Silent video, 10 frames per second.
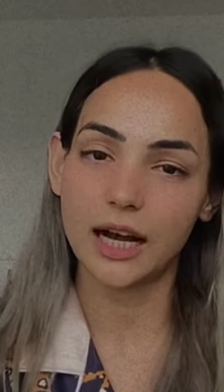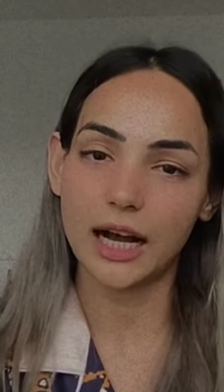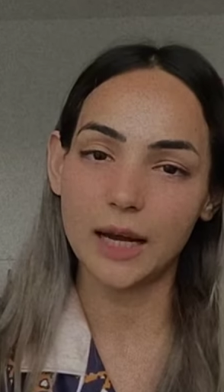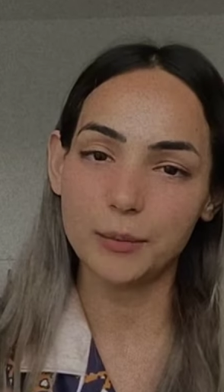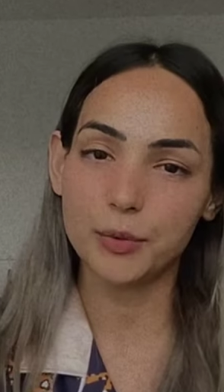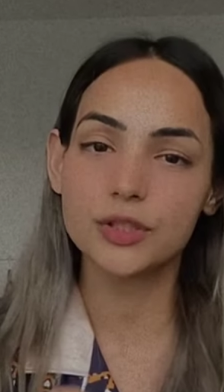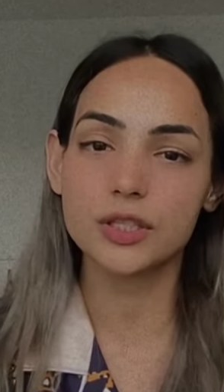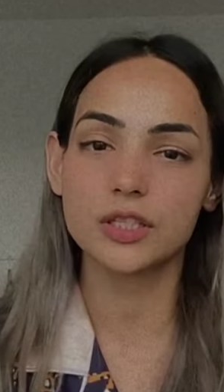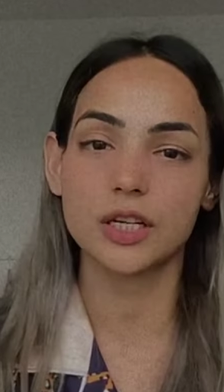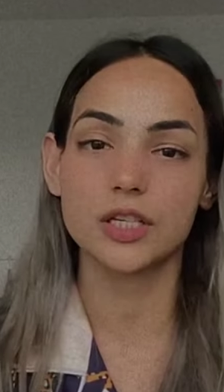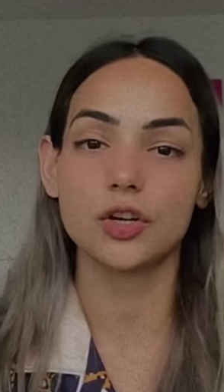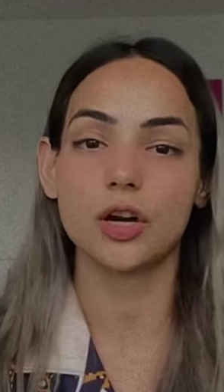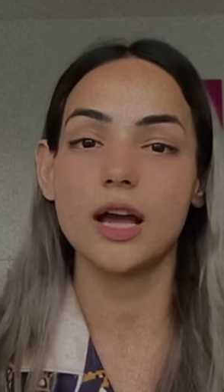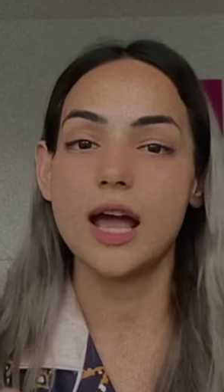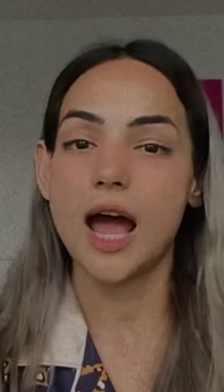I'll post a
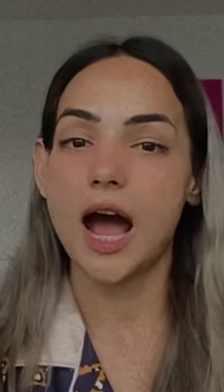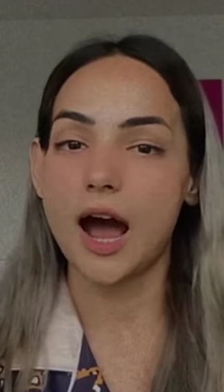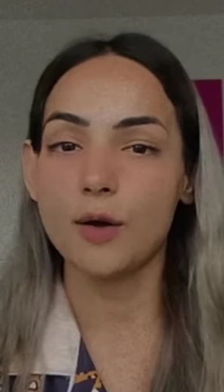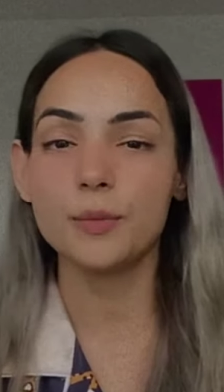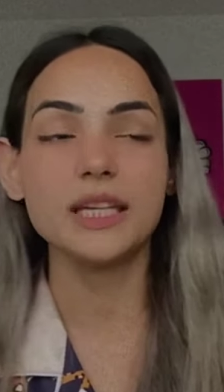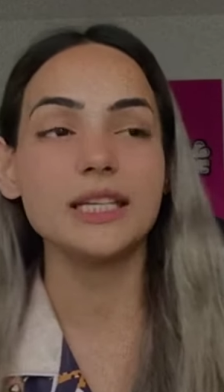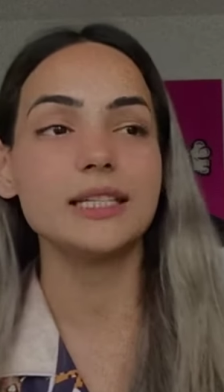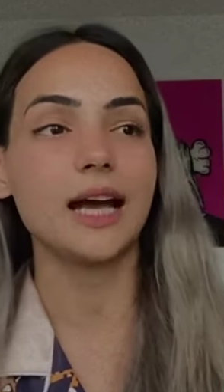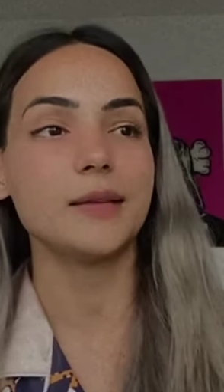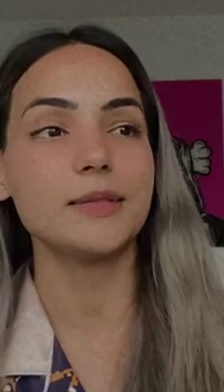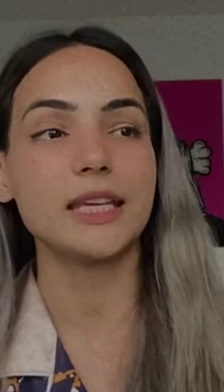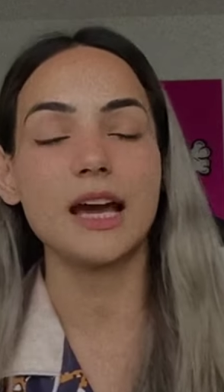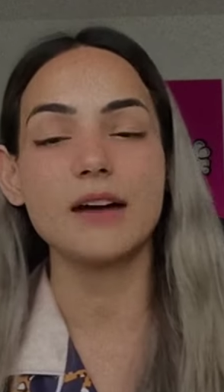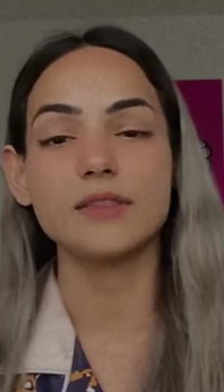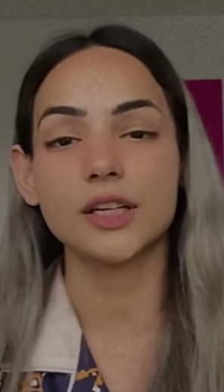screenshot how many times he
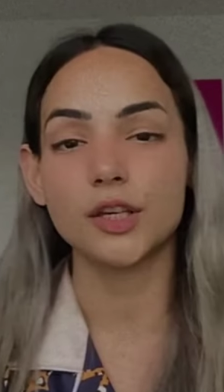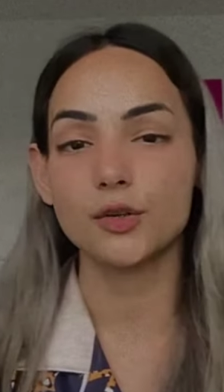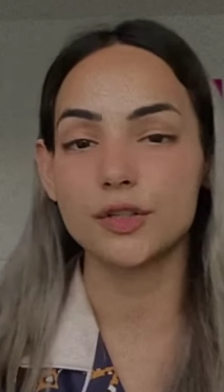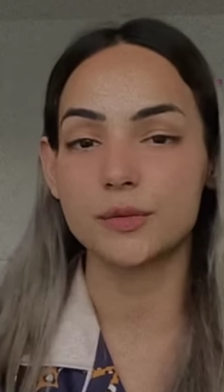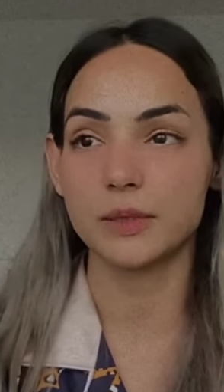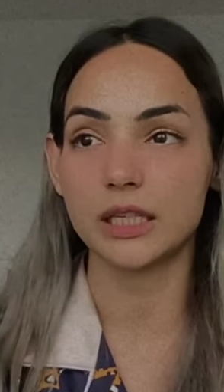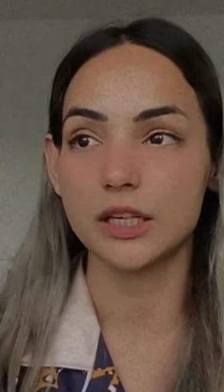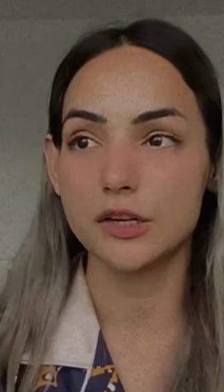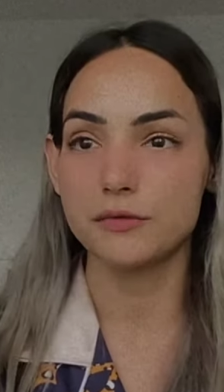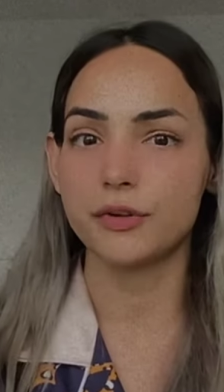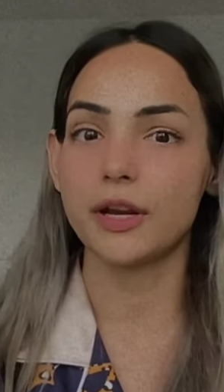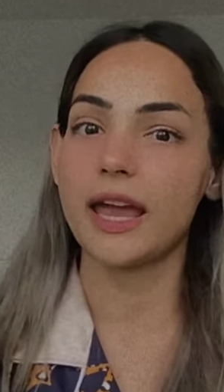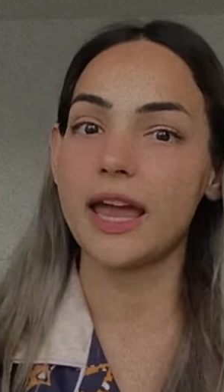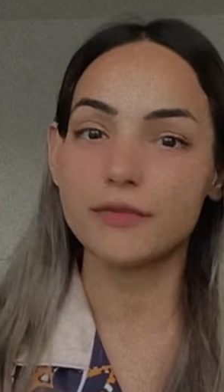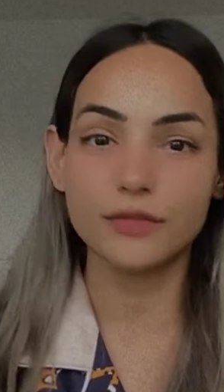have accused me for
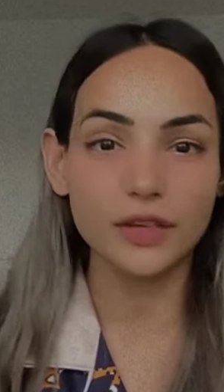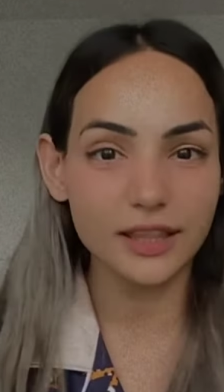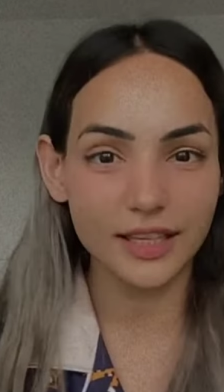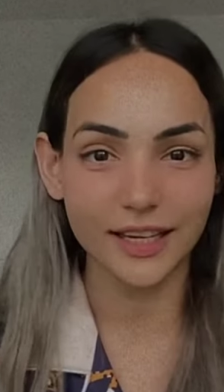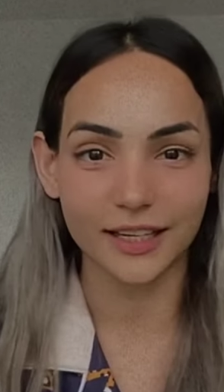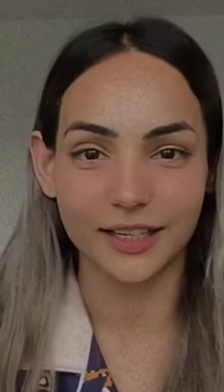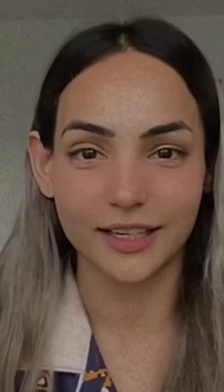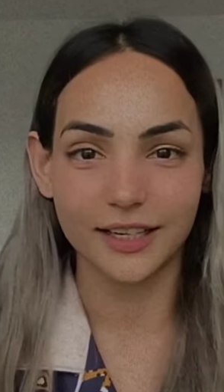everything.